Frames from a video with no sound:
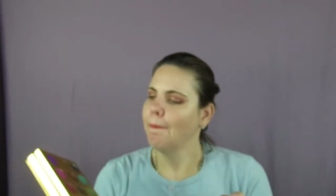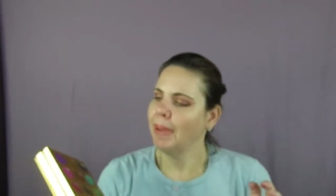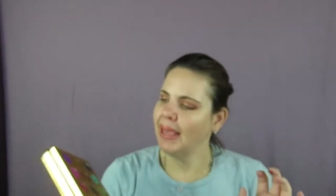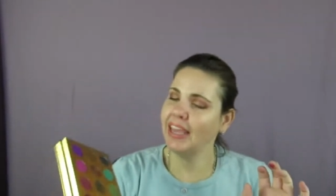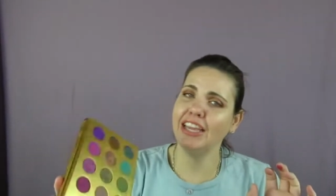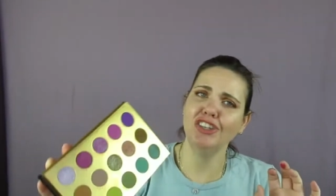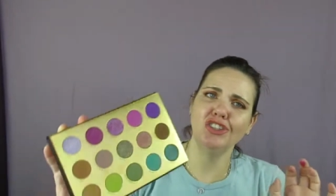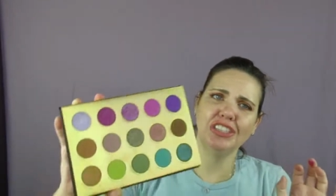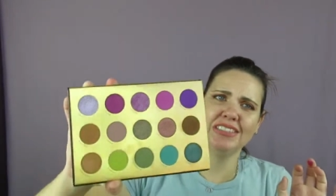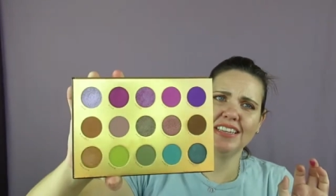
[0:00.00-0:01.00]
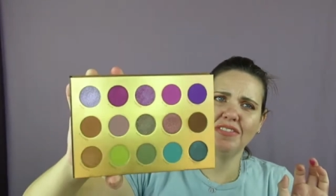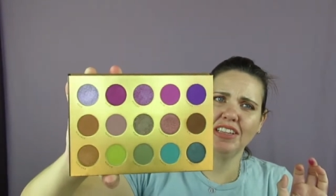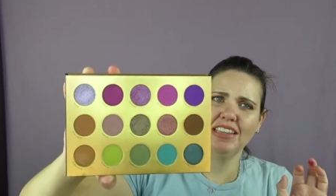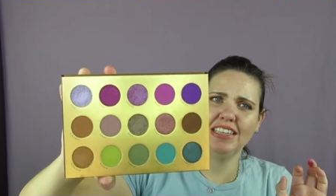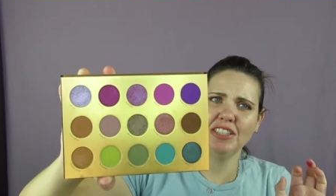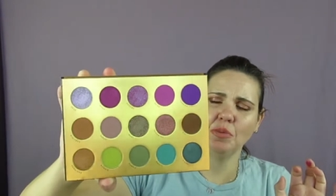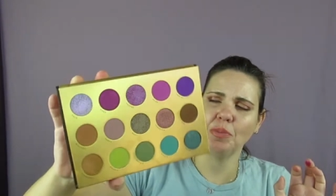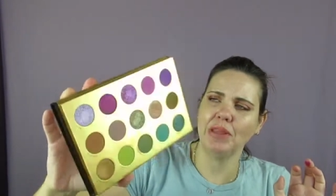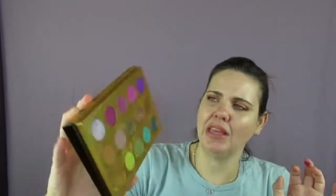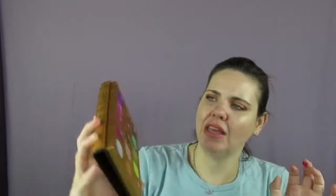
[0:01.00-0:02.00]
Paige is definitely leans more
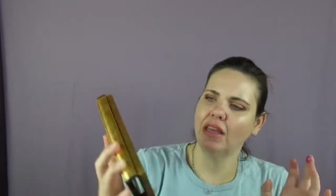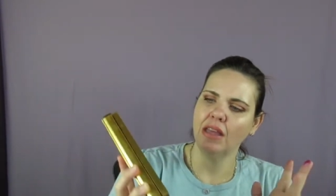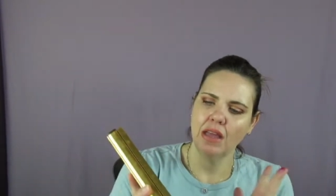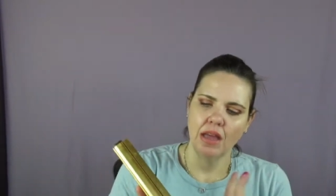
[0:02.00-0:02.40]
pink.